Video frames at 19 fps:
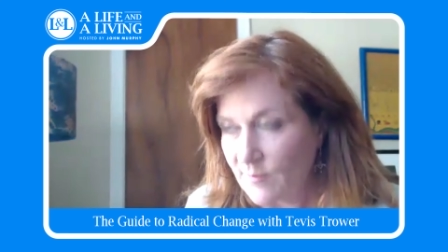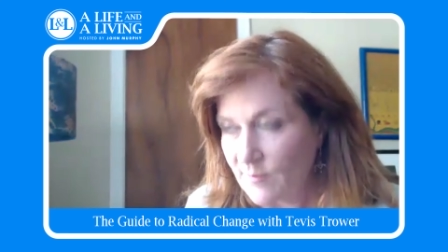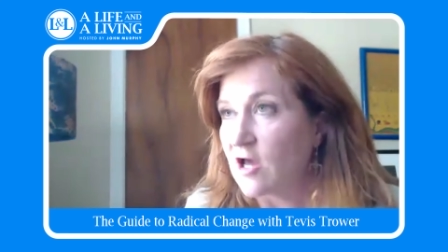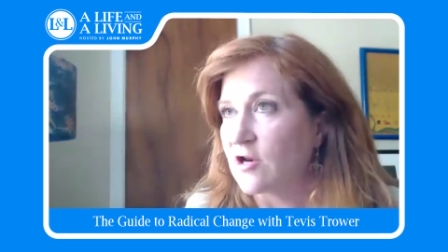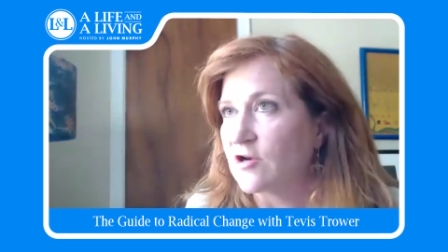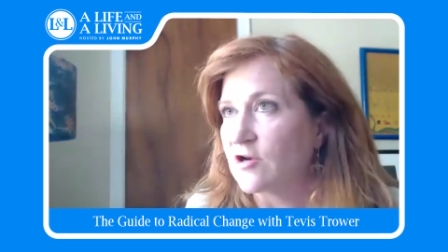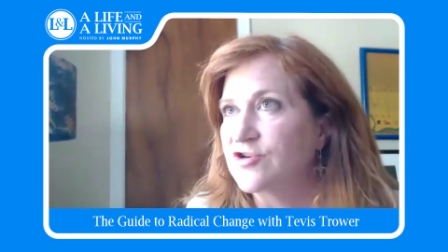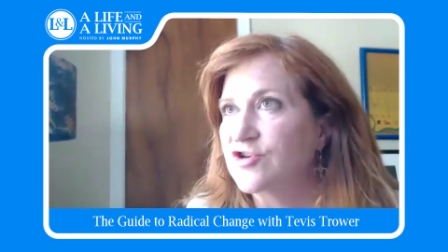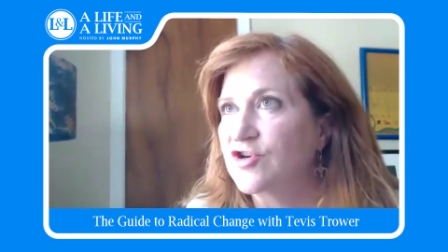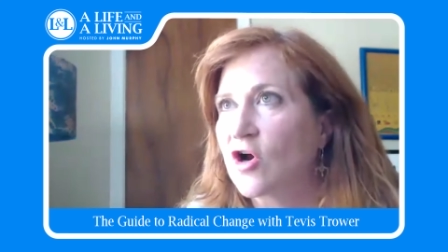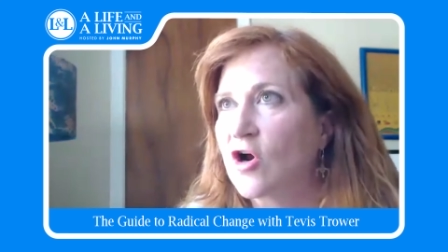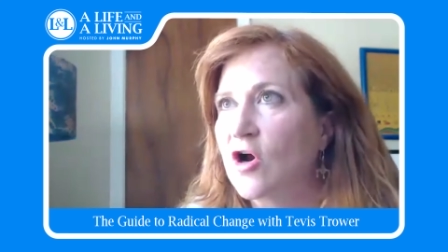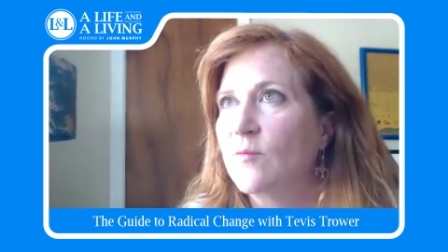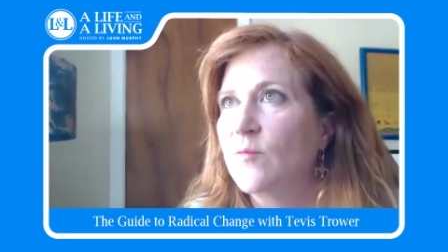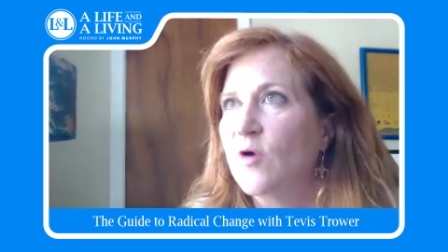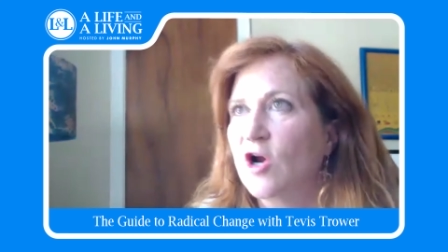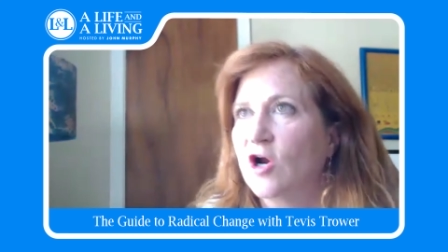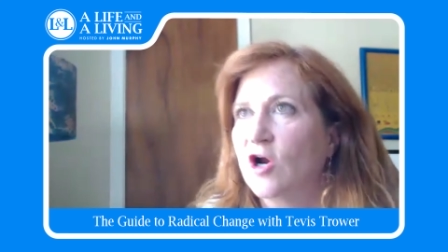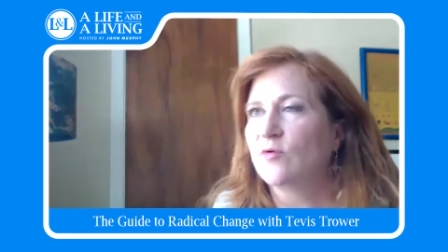Otto
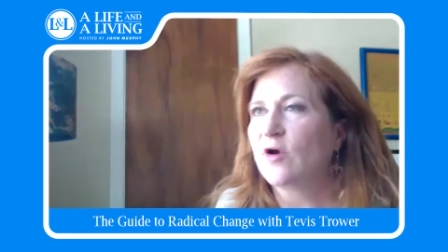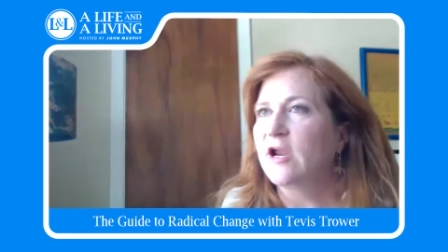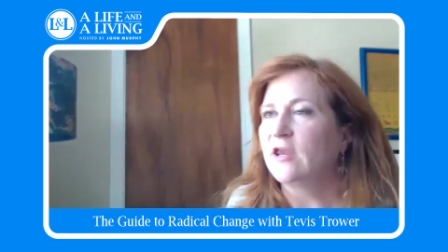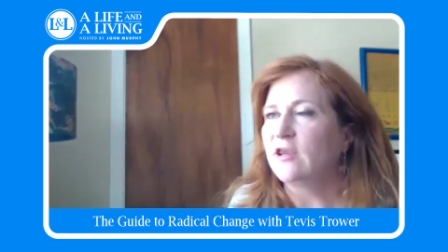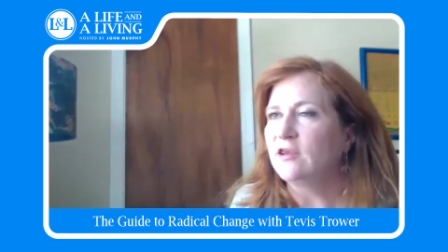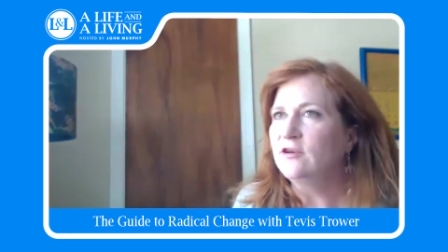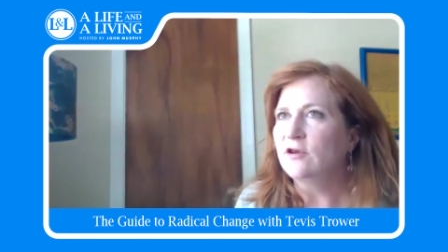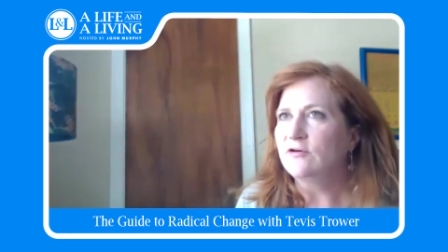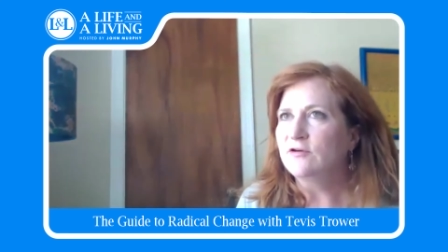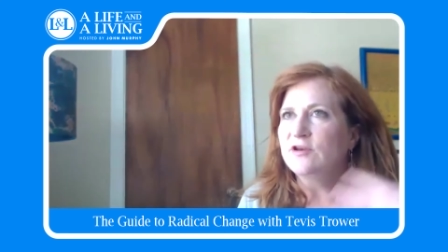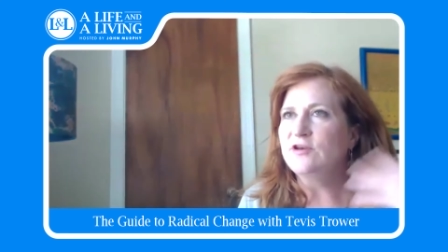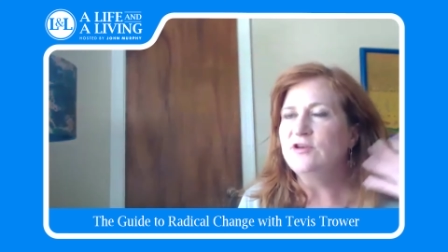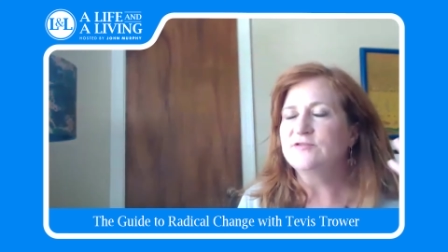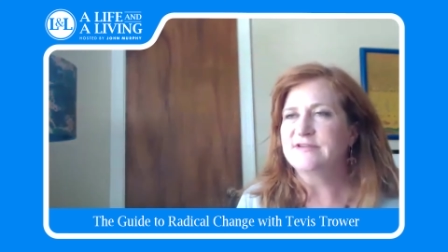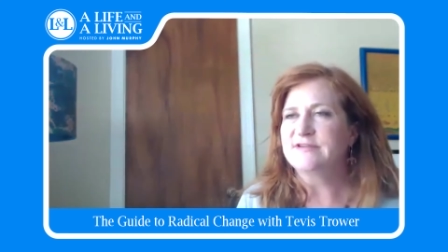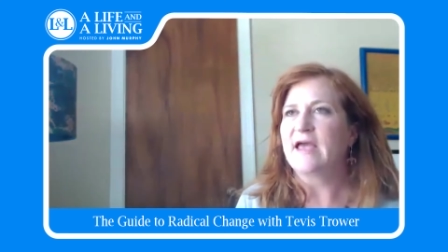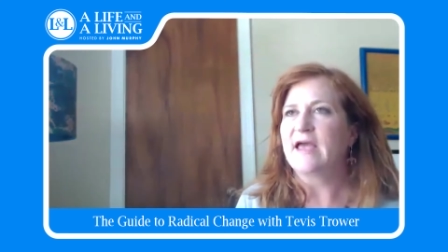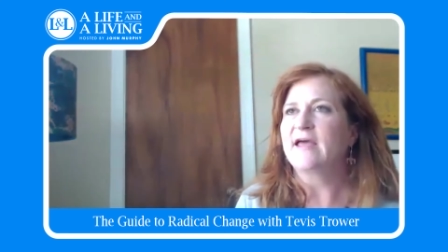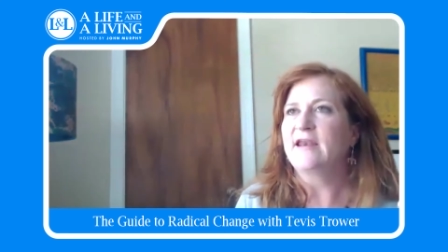Scharmer, right? You could
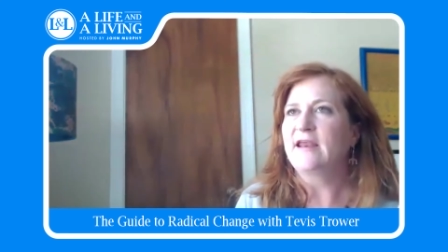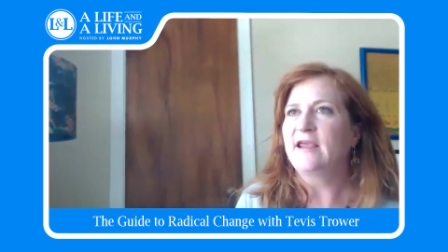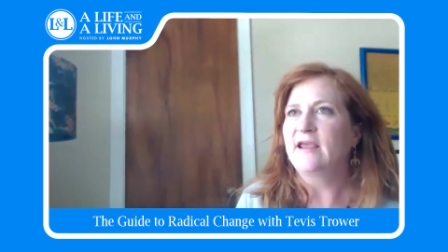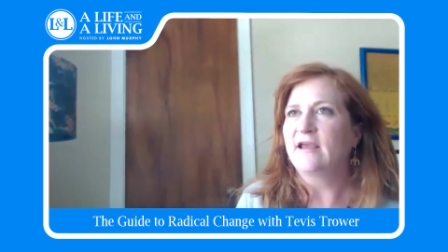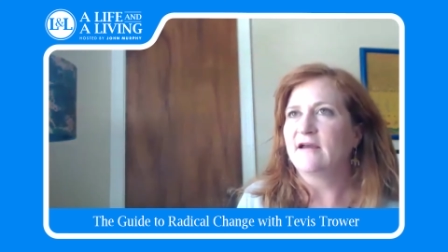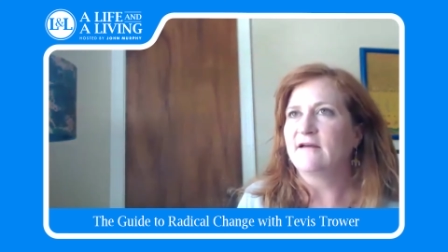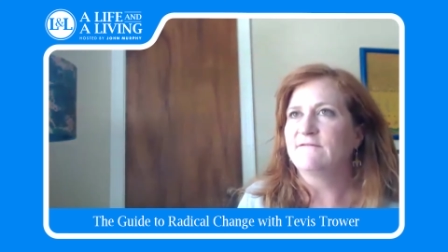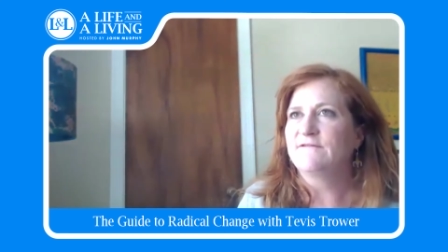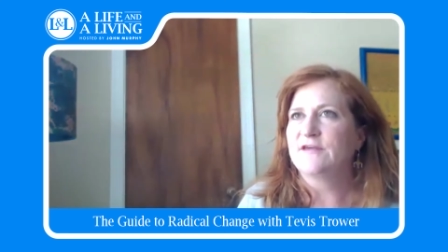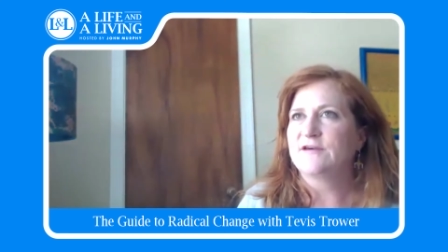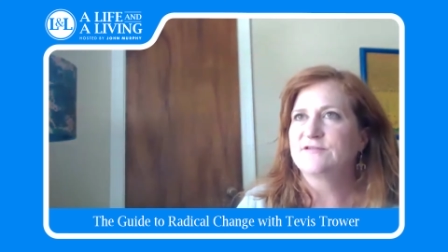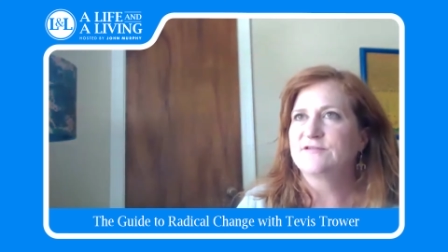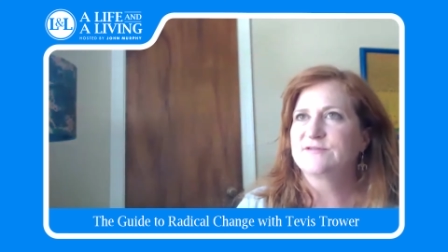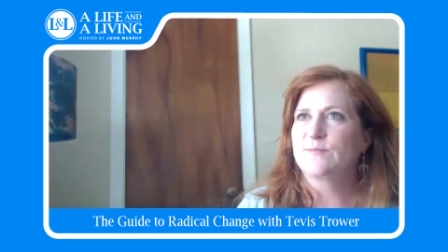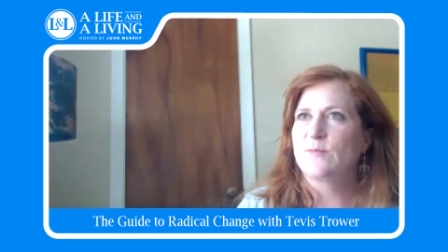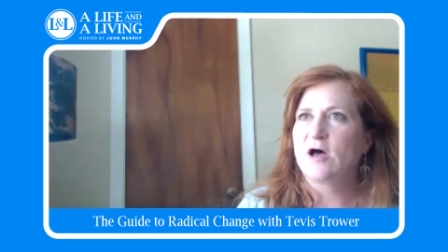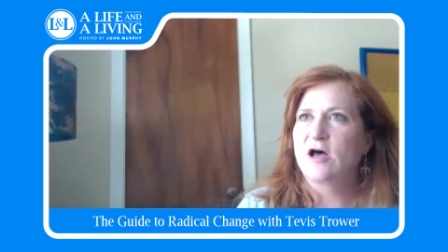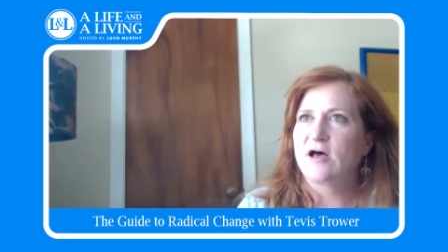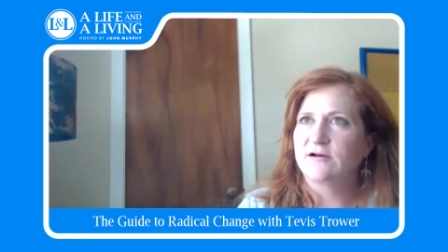use any of those
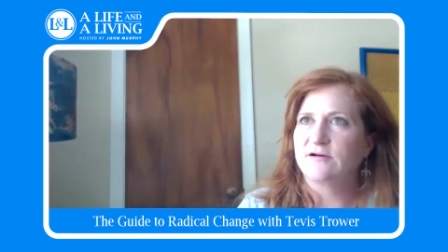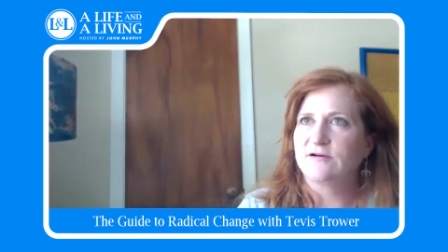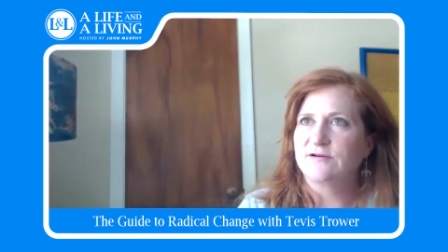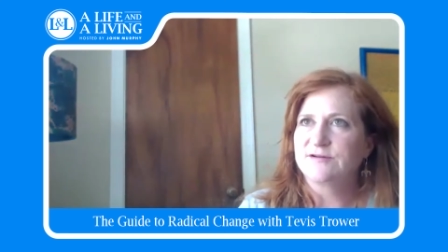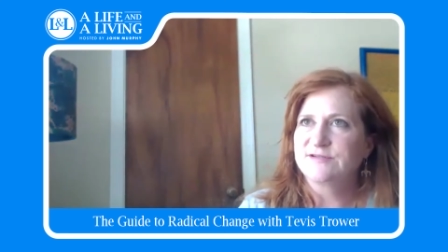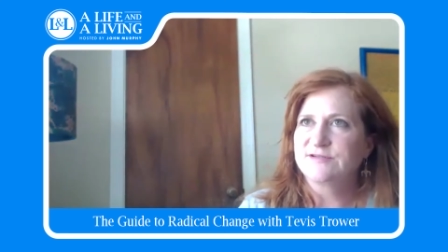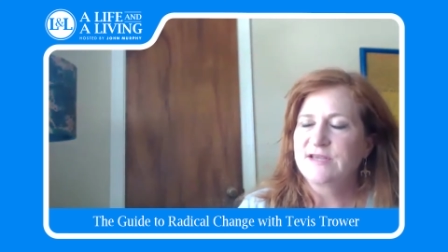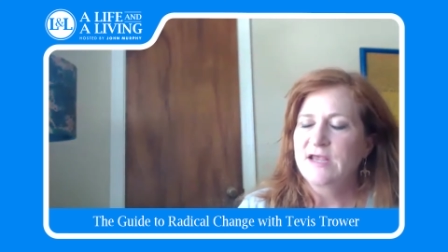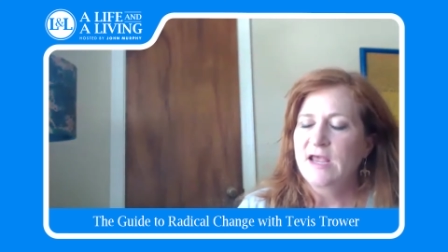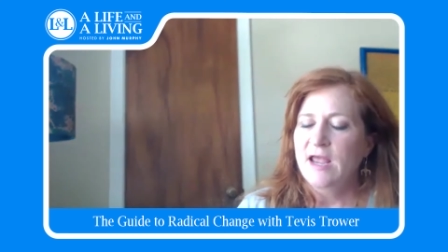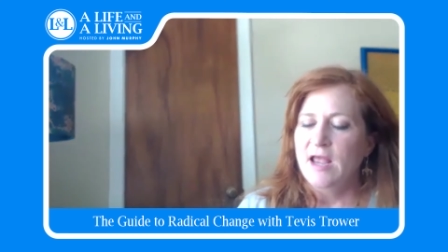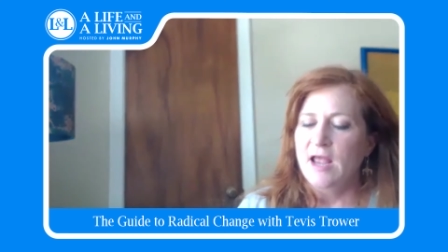models.